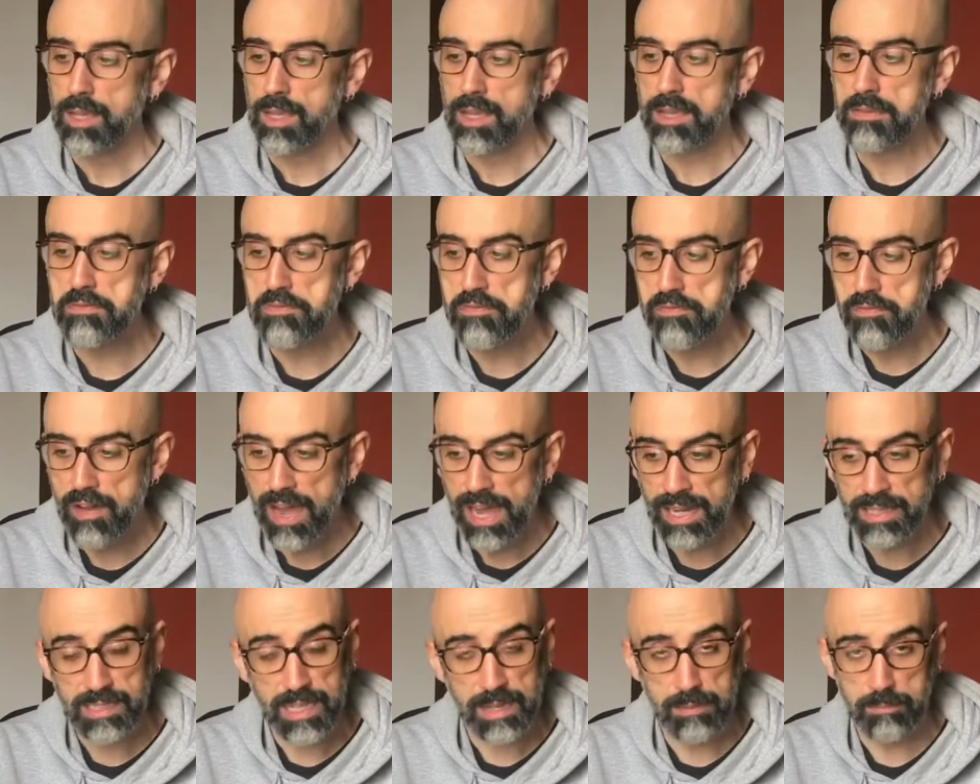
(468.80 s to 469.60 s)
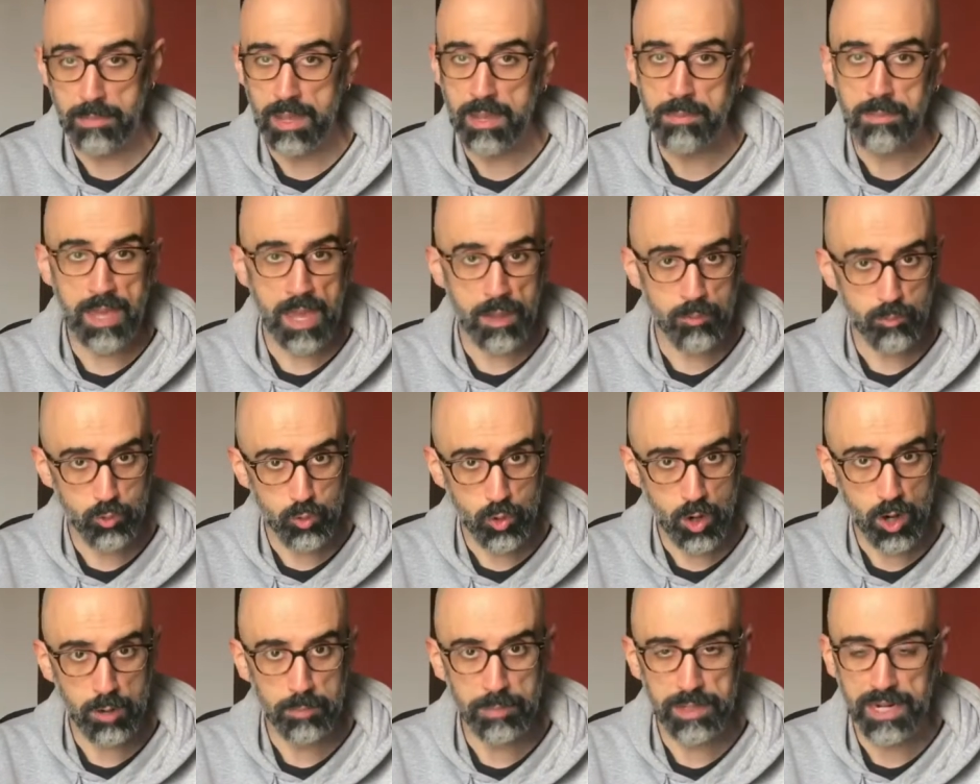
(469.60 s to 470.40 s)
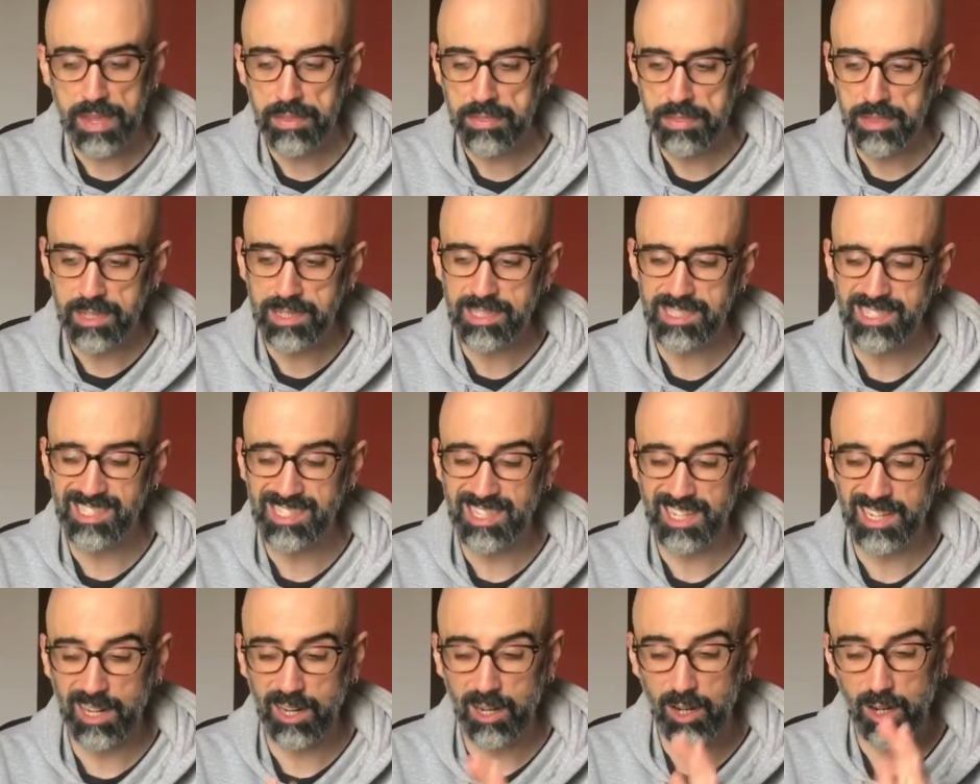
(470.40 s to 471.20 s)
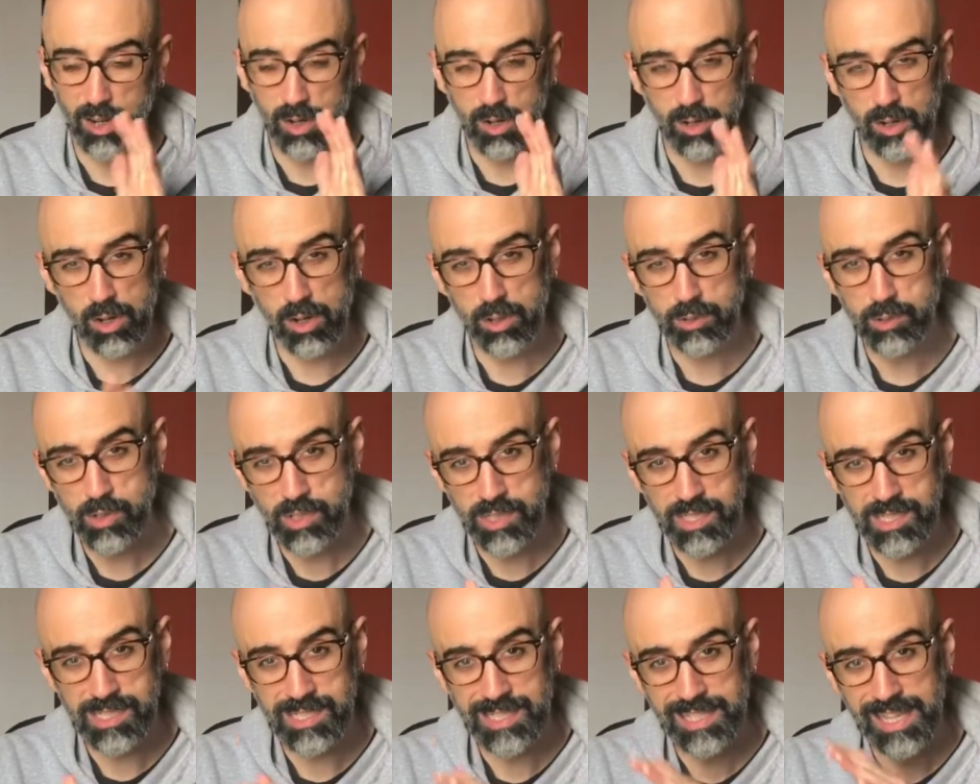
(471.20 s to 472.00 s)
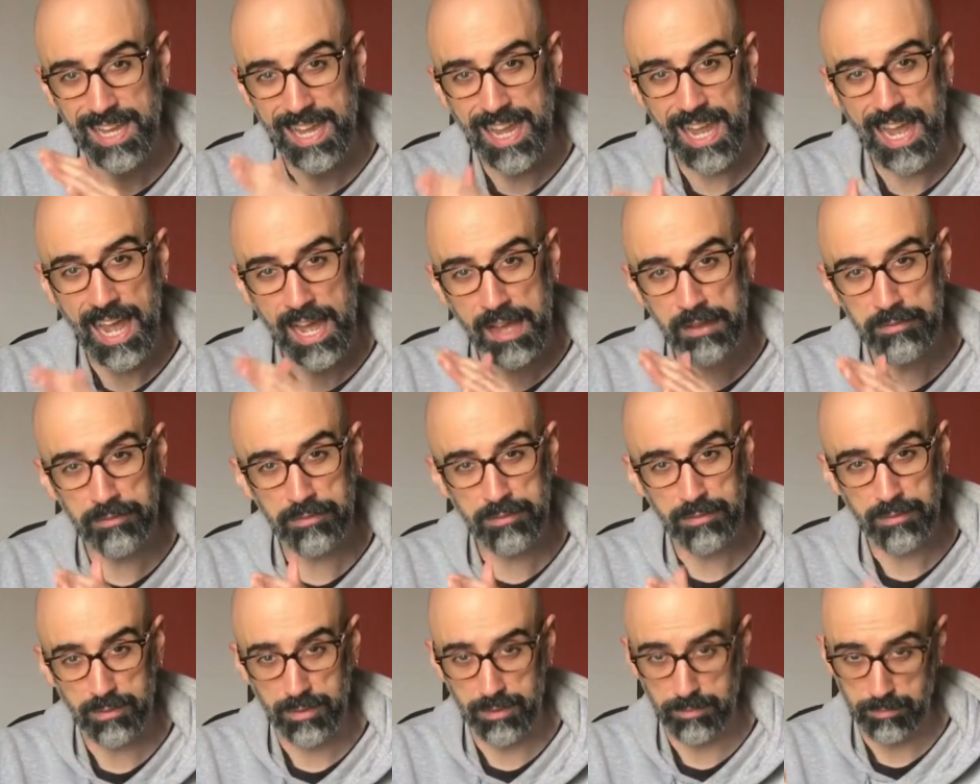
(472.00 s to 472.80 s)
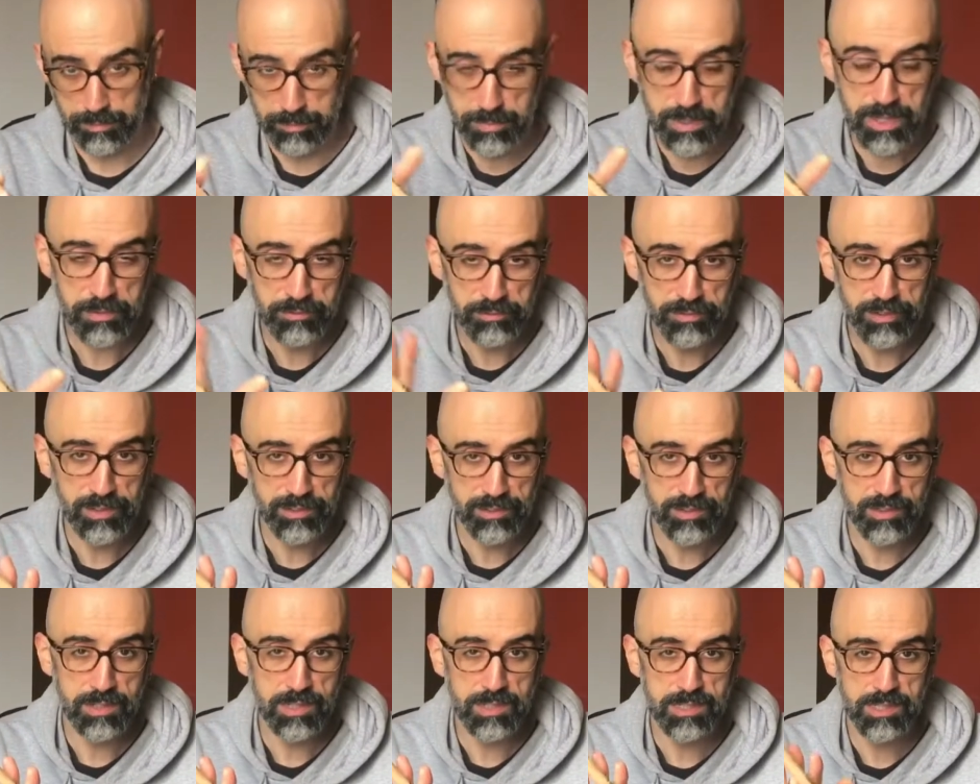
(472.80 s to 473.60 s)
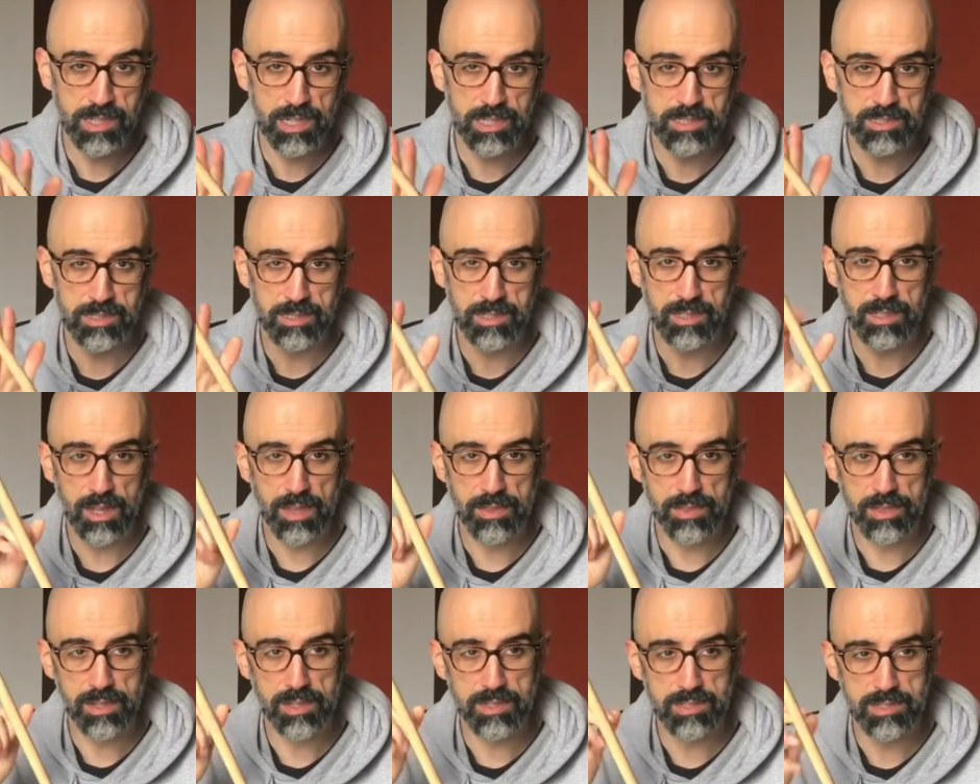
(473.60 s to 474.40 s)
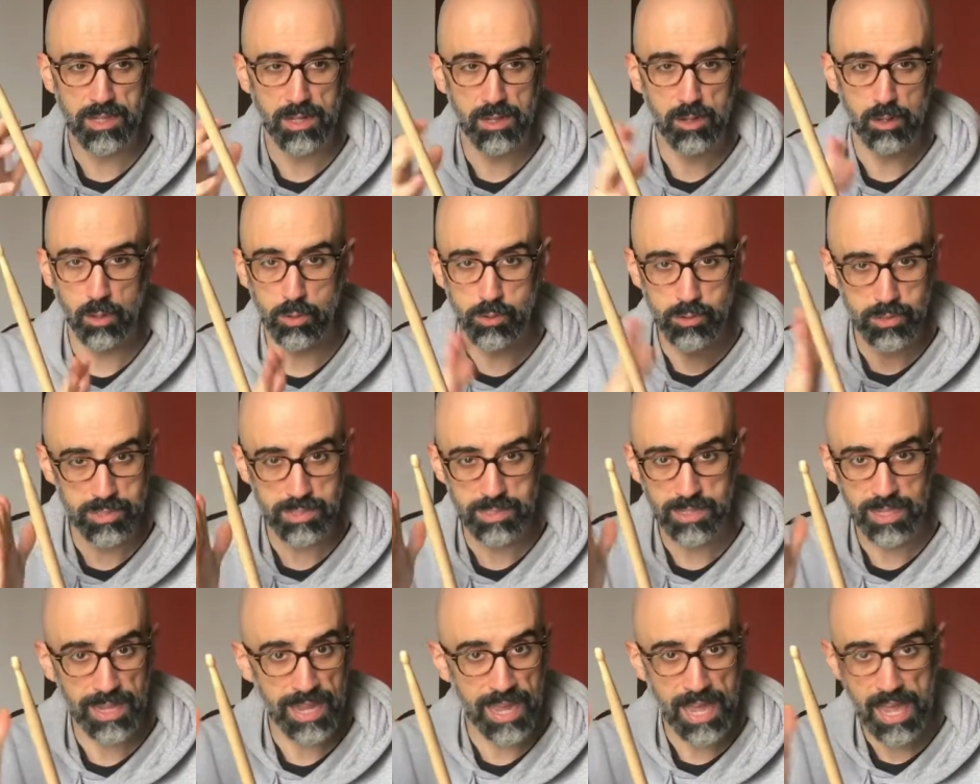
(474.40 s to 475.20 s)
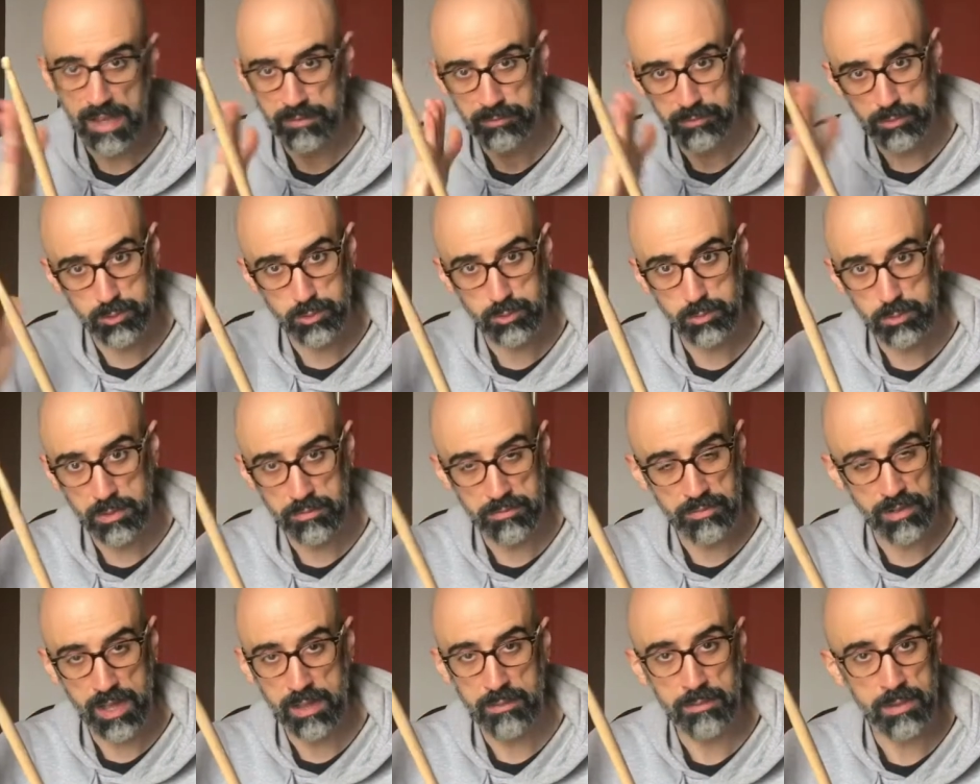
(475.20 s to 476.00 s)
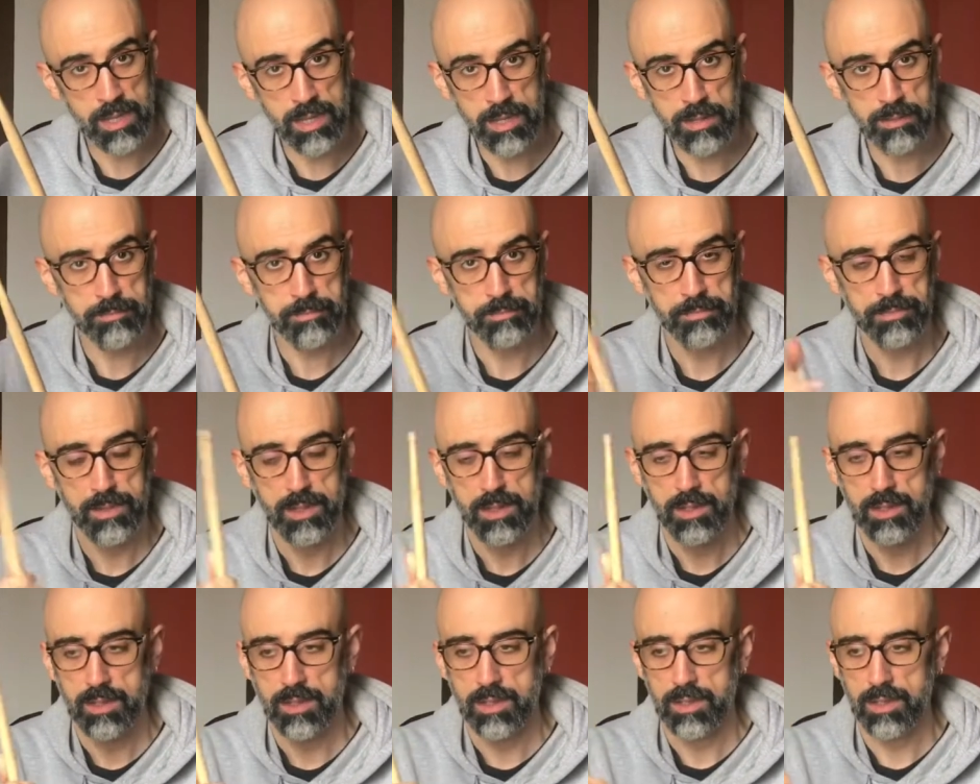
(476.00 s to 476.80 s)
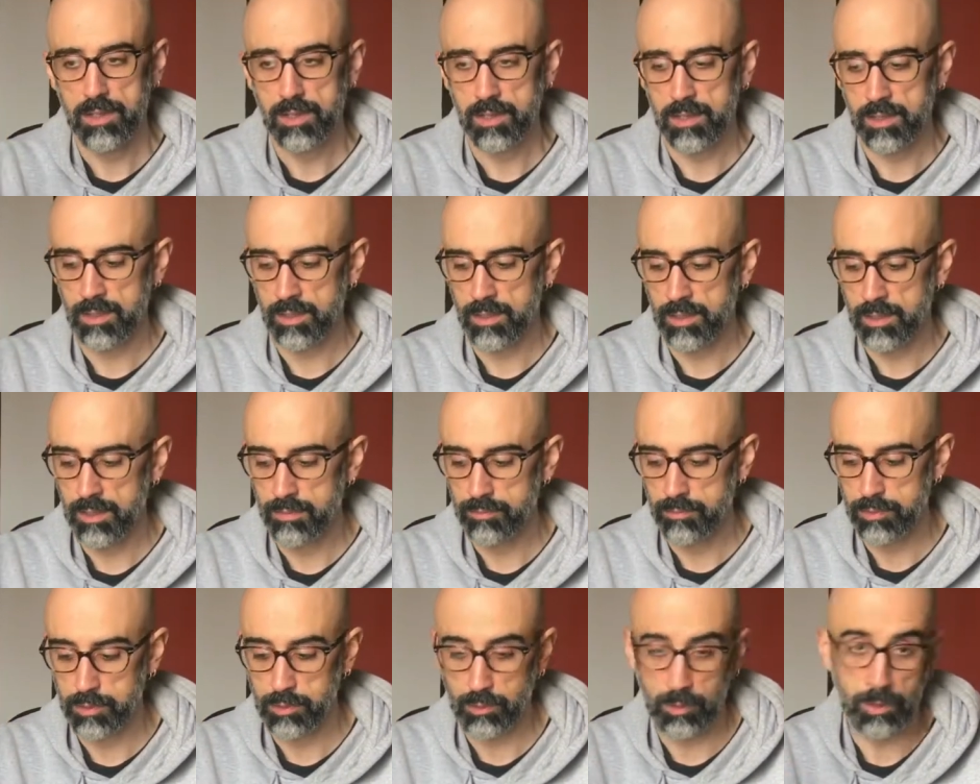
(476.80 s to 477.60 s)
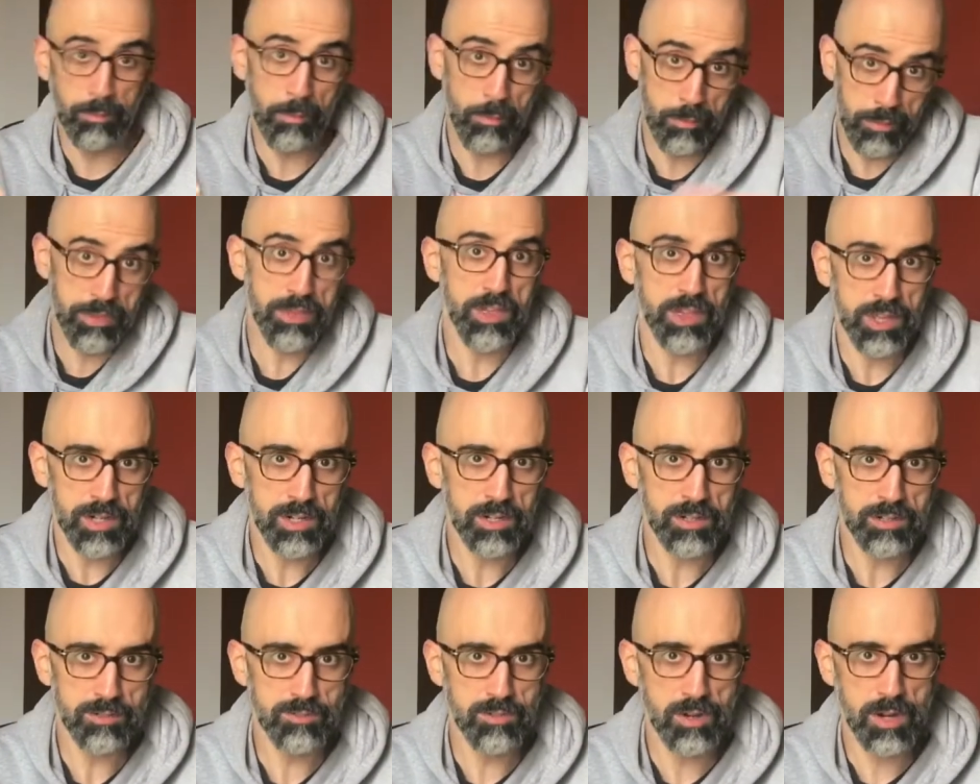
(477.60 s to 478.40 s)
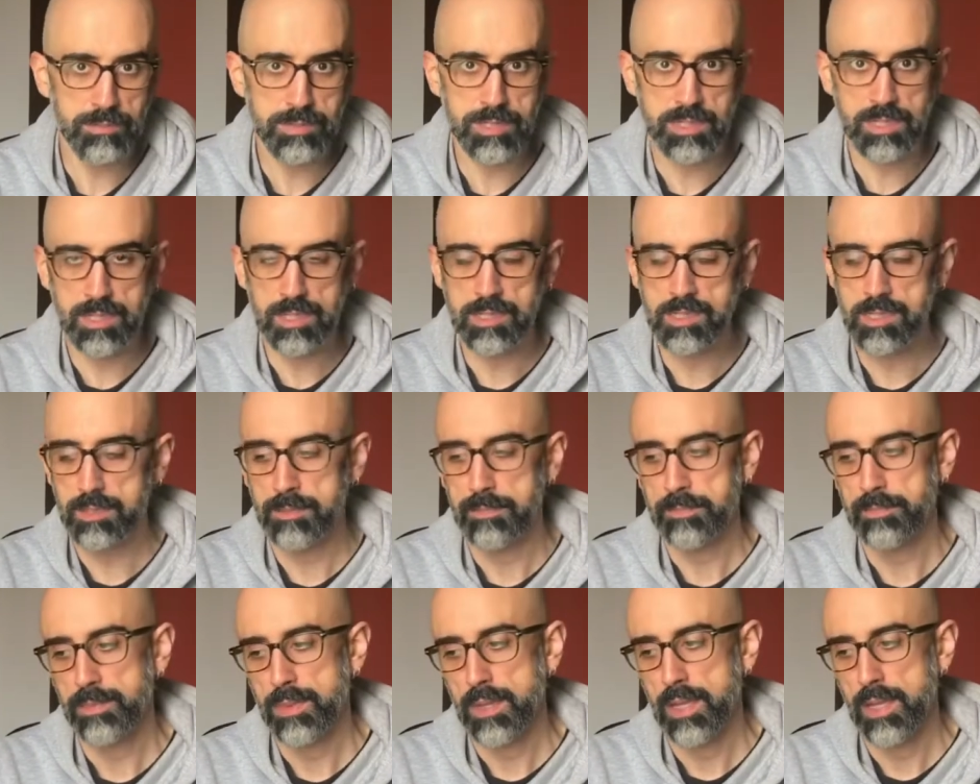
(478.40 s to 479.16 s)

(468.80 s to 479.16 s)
In fact, maybe I'm wrong, but I think it's the closest they have. VicFirth in this case, I think it's the closest they have to a 5A, if we talk about thinner drumsticks.